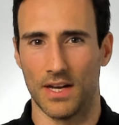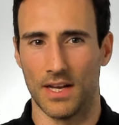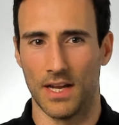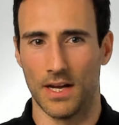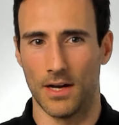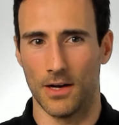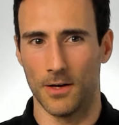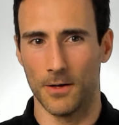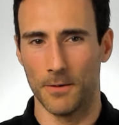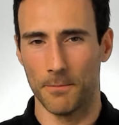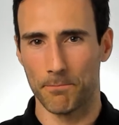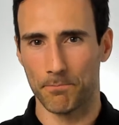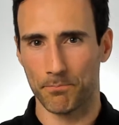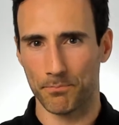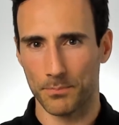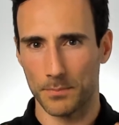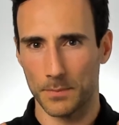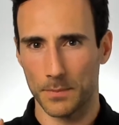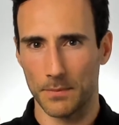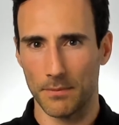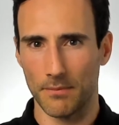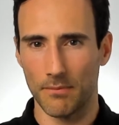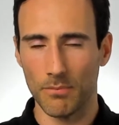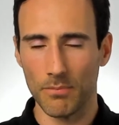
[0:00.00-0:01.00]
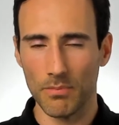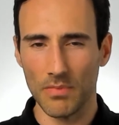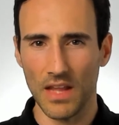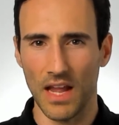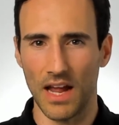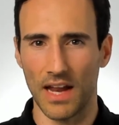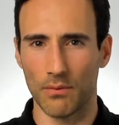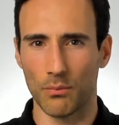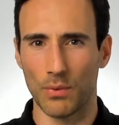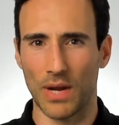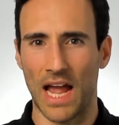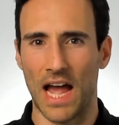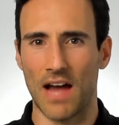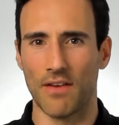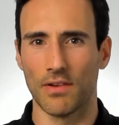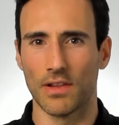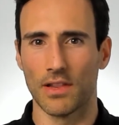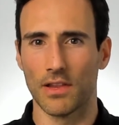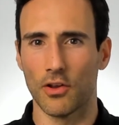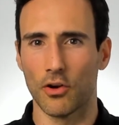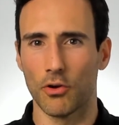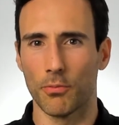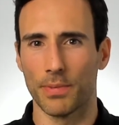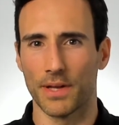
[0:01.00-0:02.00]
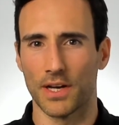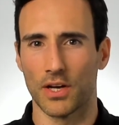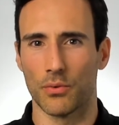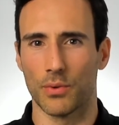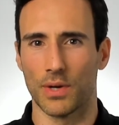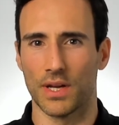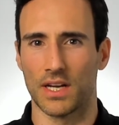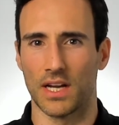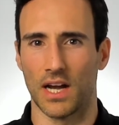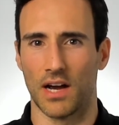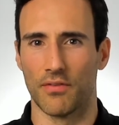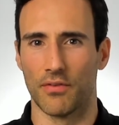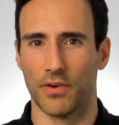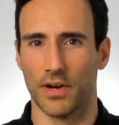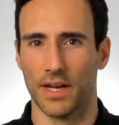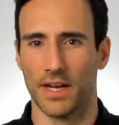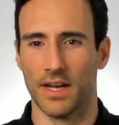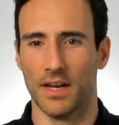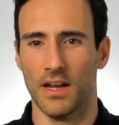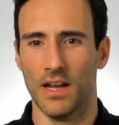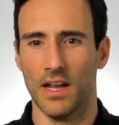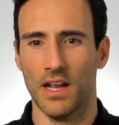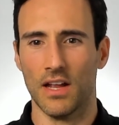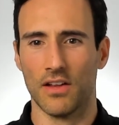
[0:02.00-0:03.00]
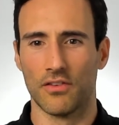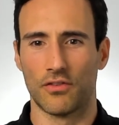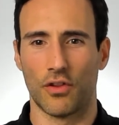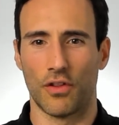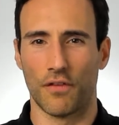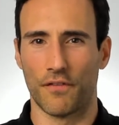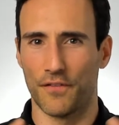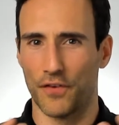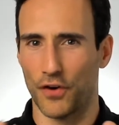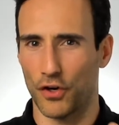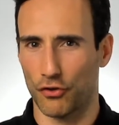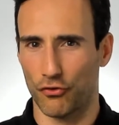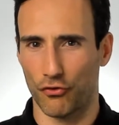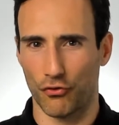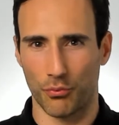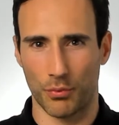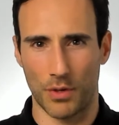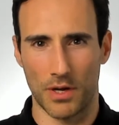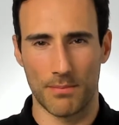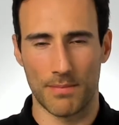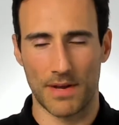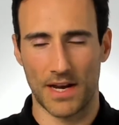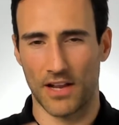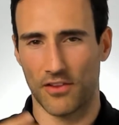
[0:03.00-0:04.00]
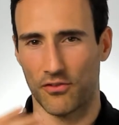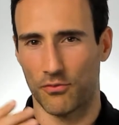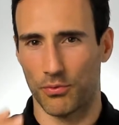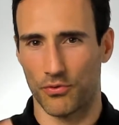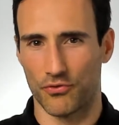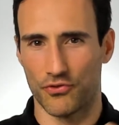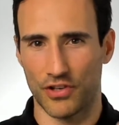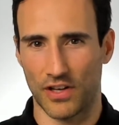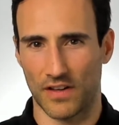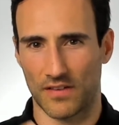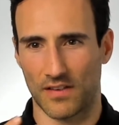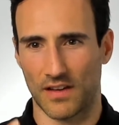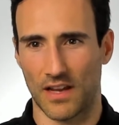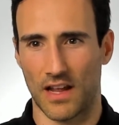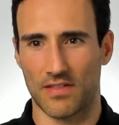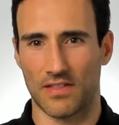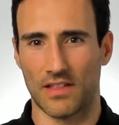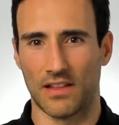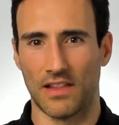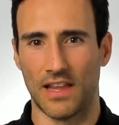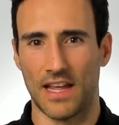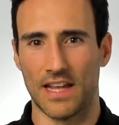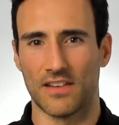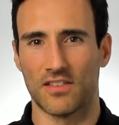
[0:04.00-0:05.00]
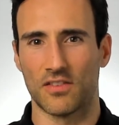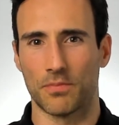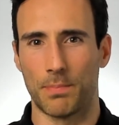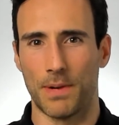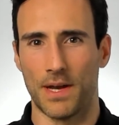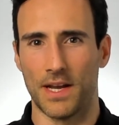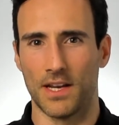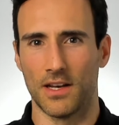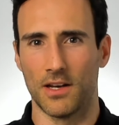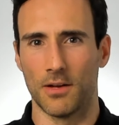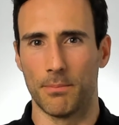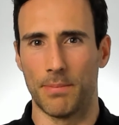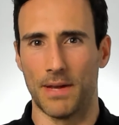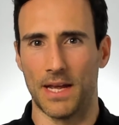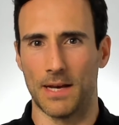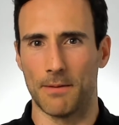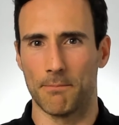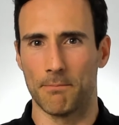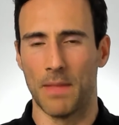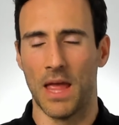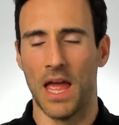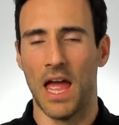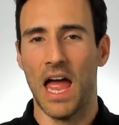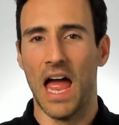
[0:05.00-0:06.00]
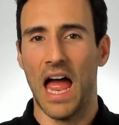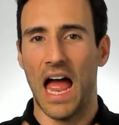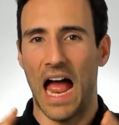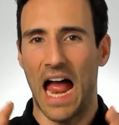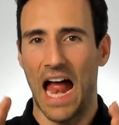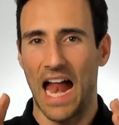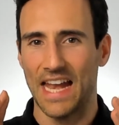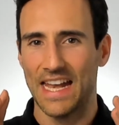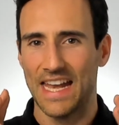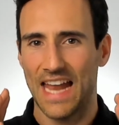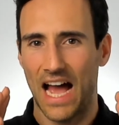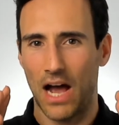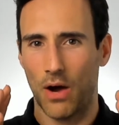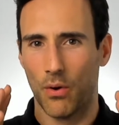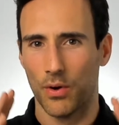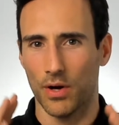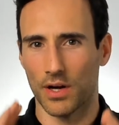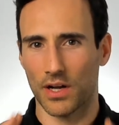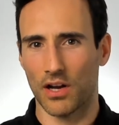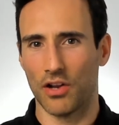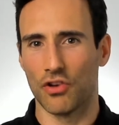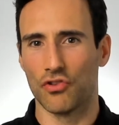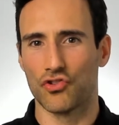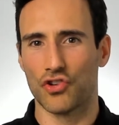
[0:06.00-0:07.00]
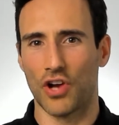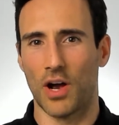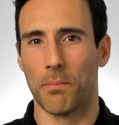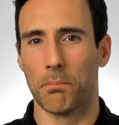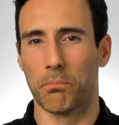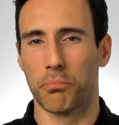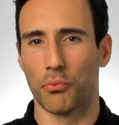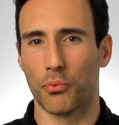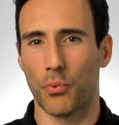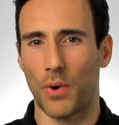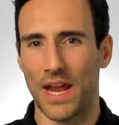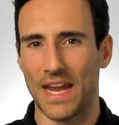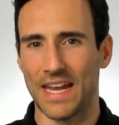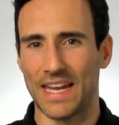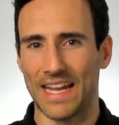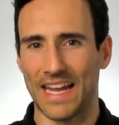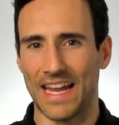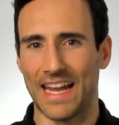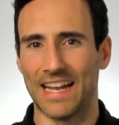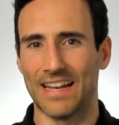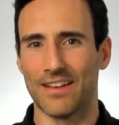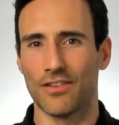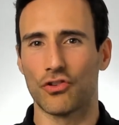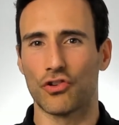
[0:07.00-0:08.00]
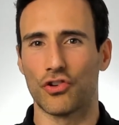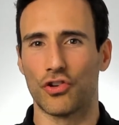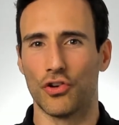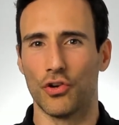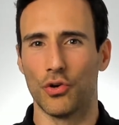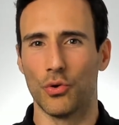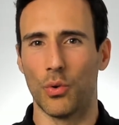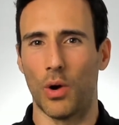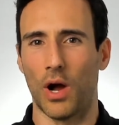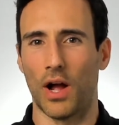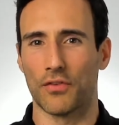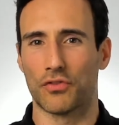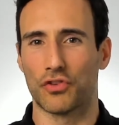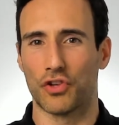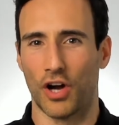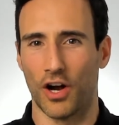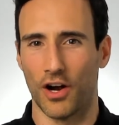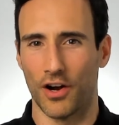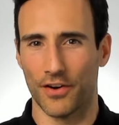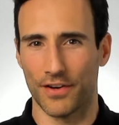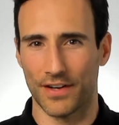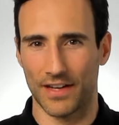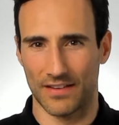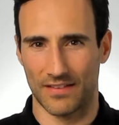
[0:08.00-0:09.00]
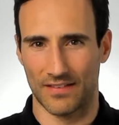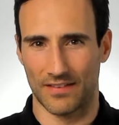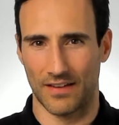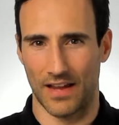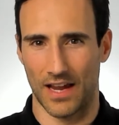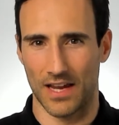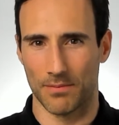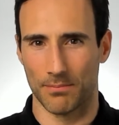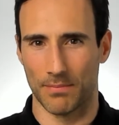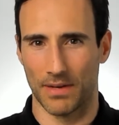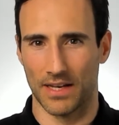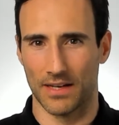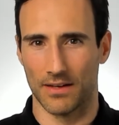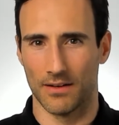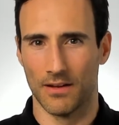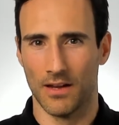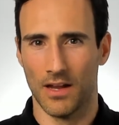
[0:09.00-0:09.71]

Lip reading: here, and we have a little bit of recovery. So the first 3 minutes was just to get the legs spinning a bit, and now we're going to jump right into a target segment.